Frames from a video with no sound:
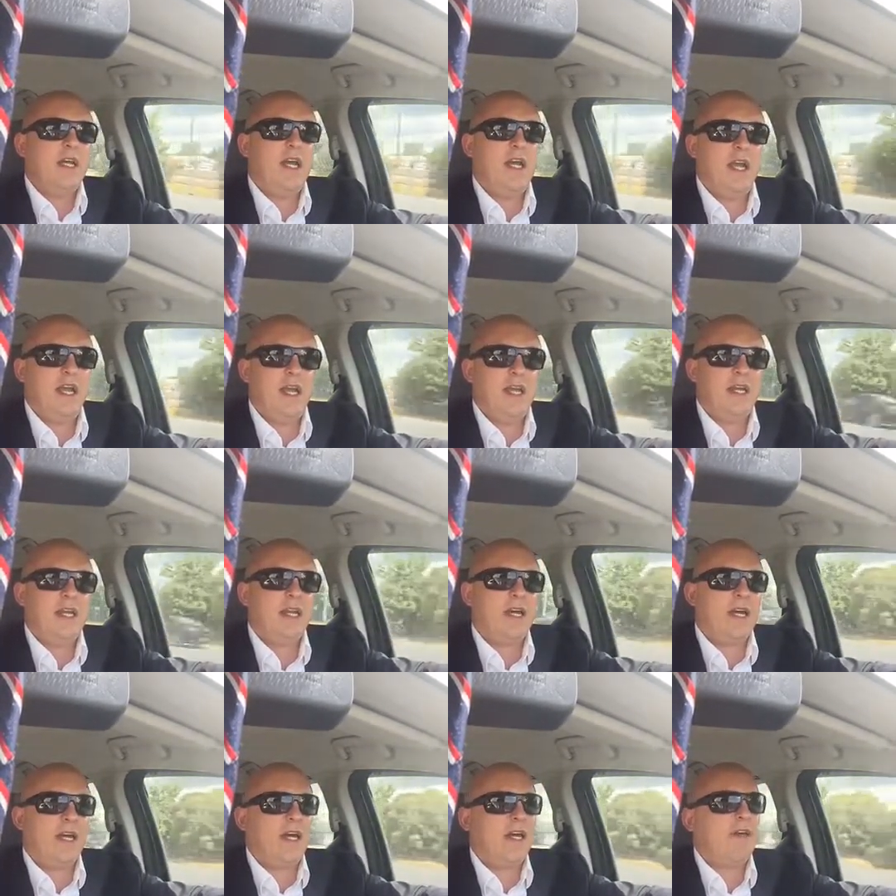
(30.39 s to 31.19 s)

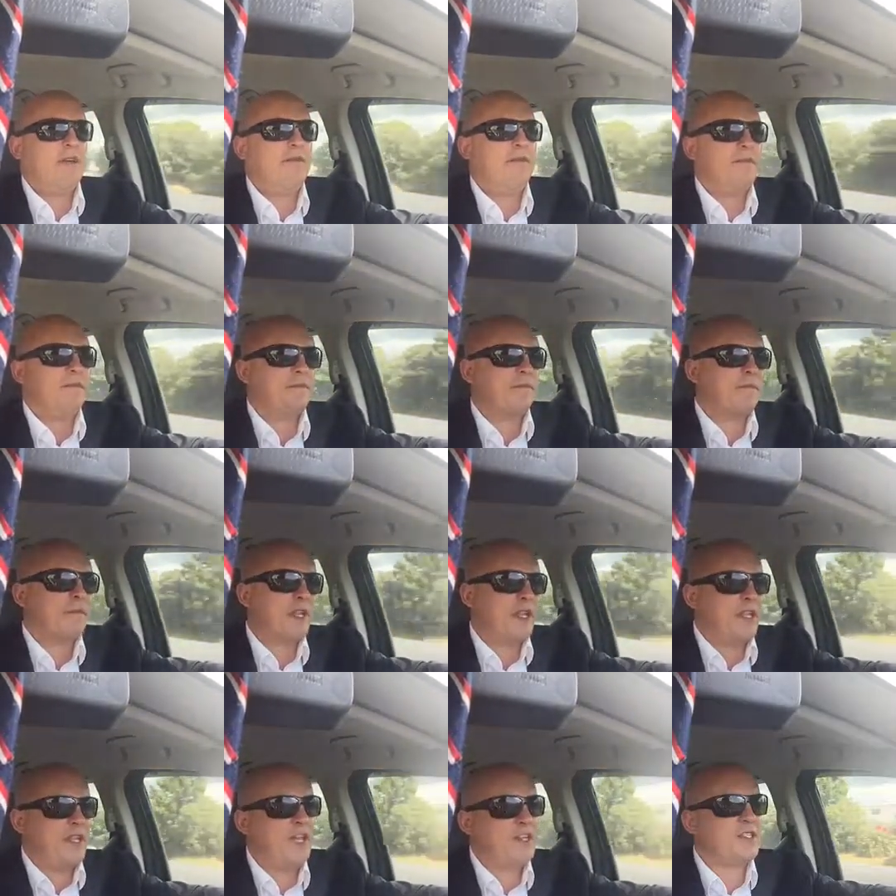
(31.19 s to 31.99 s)
and
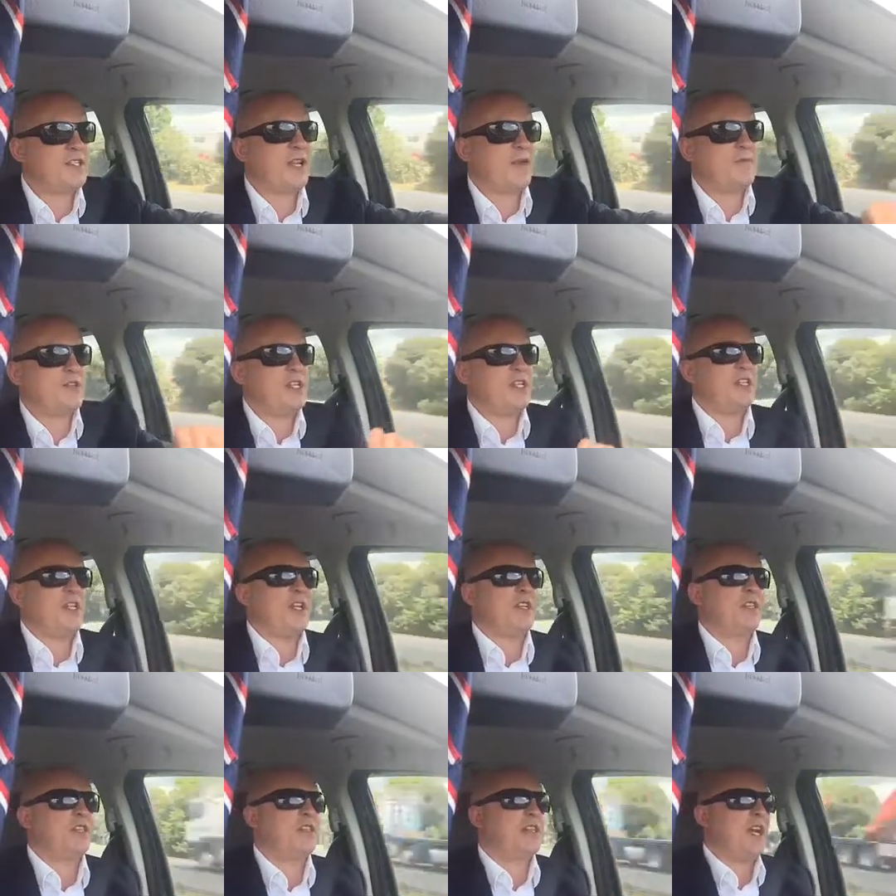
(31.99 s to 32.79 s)
this subject
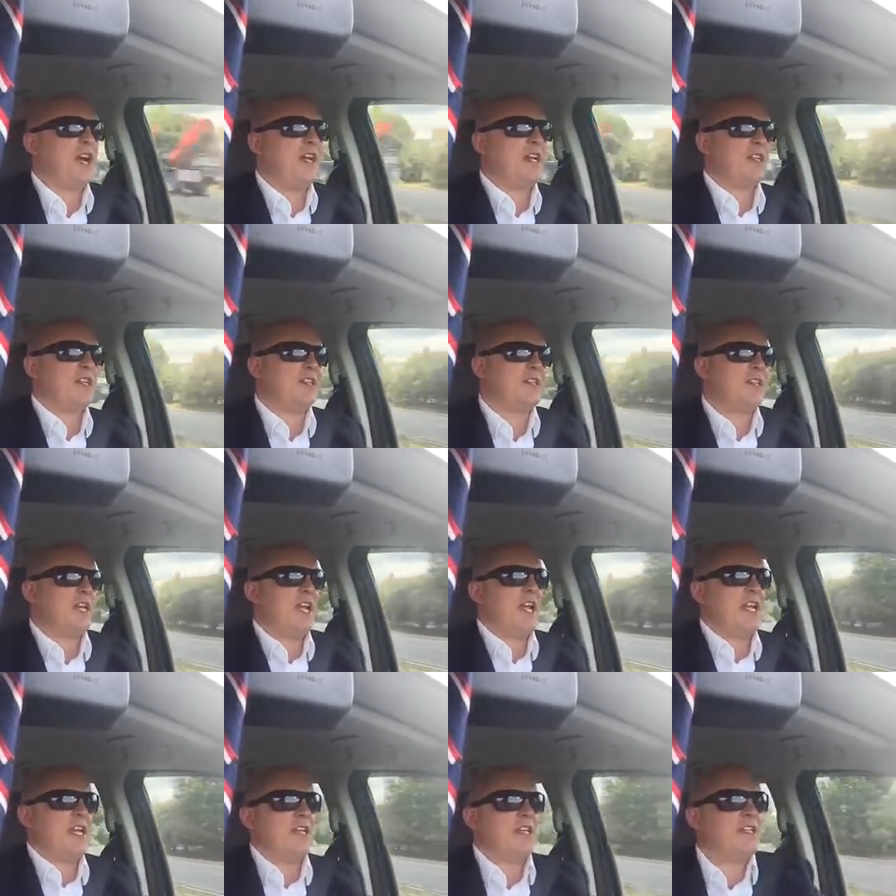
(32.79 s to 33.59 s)
is to
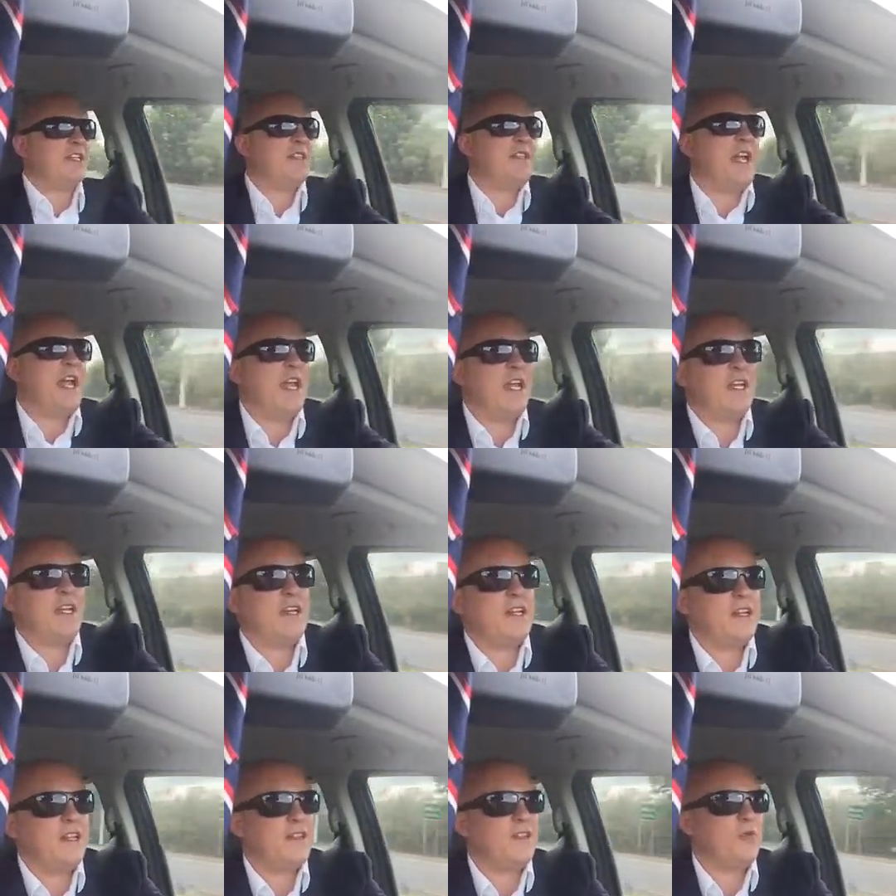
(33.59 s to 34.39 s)
understand that
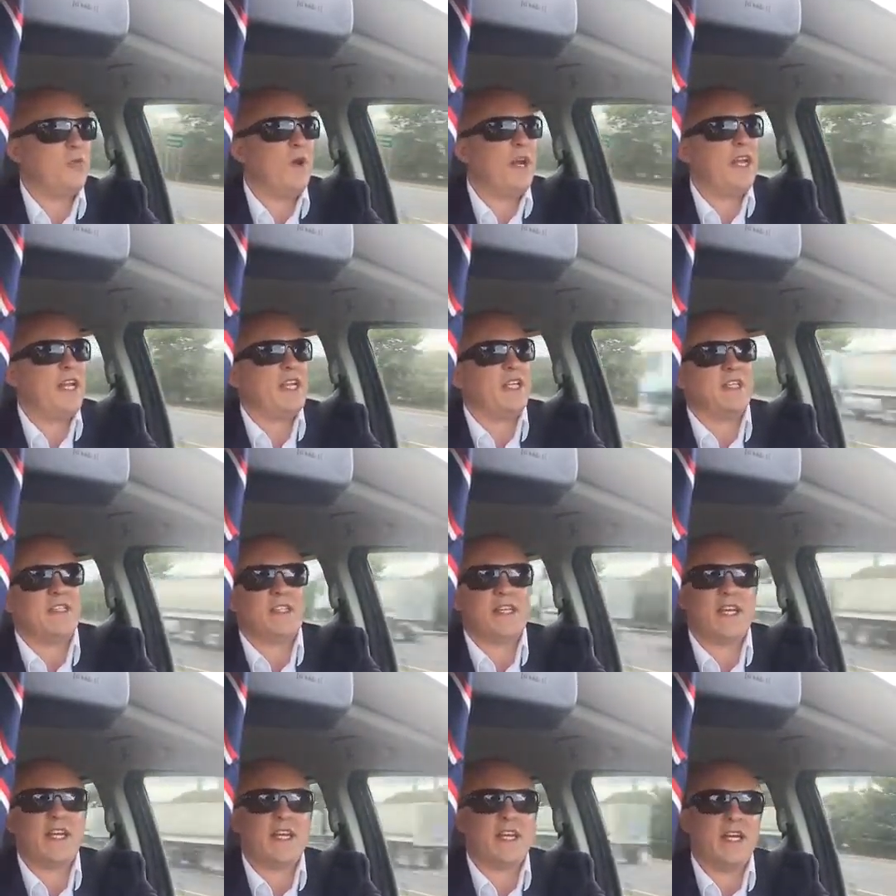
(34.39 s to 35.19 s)
the
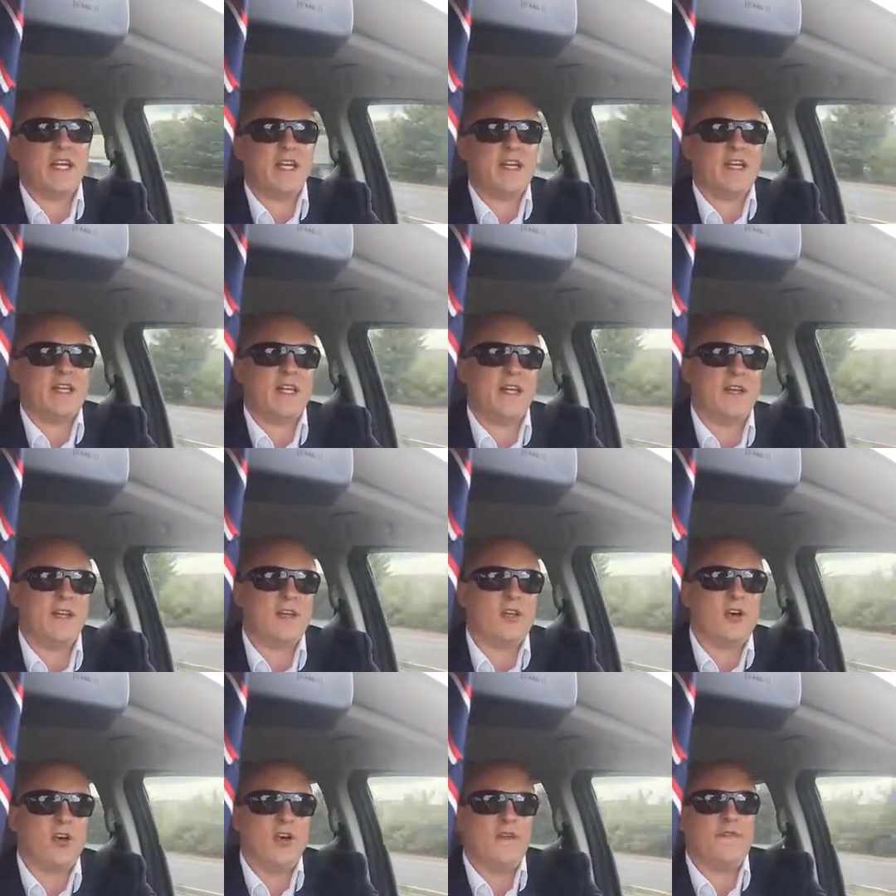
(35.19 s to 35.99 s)
winning ticket
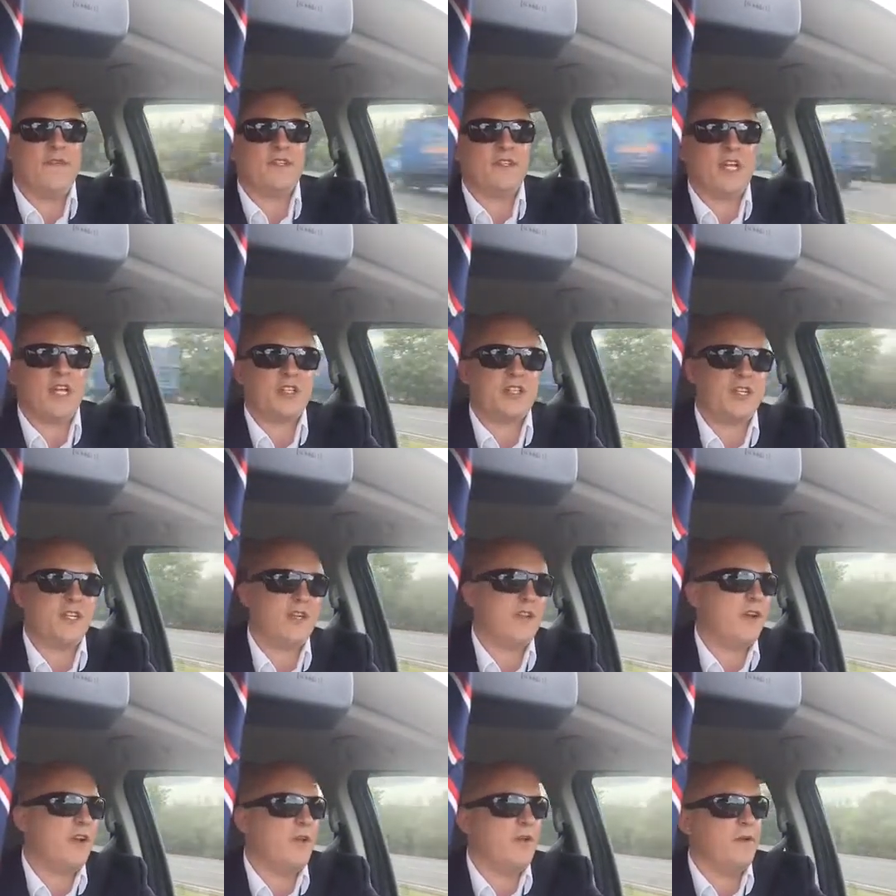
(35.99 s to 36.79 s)
in life is
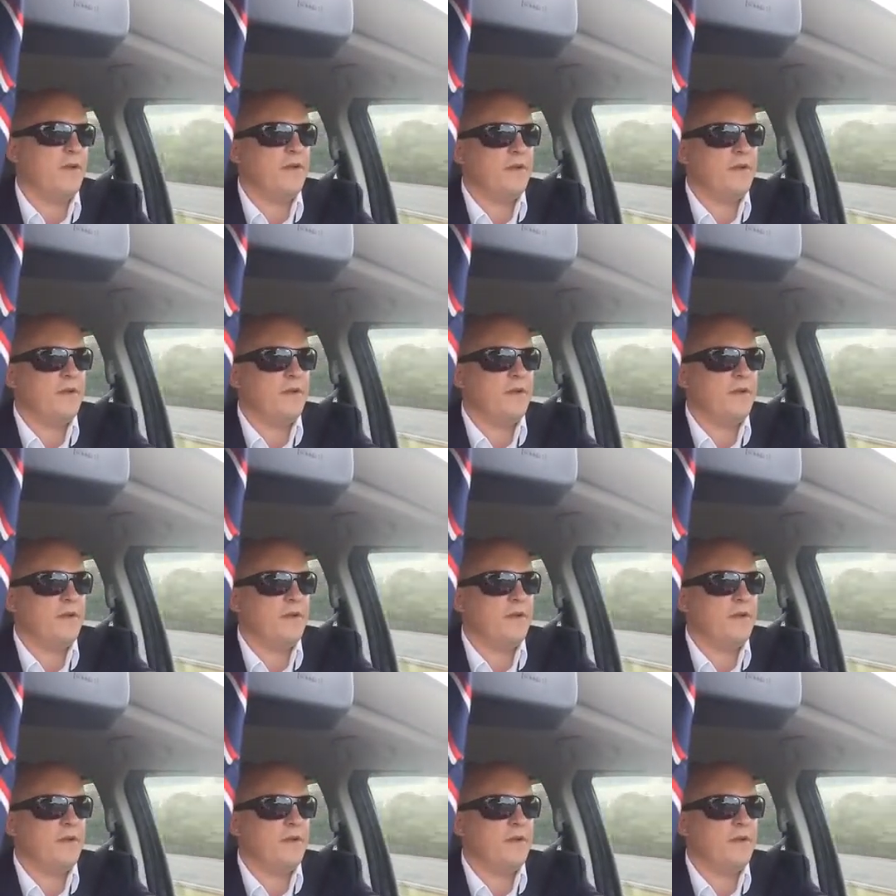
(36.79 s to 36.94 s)
actually you.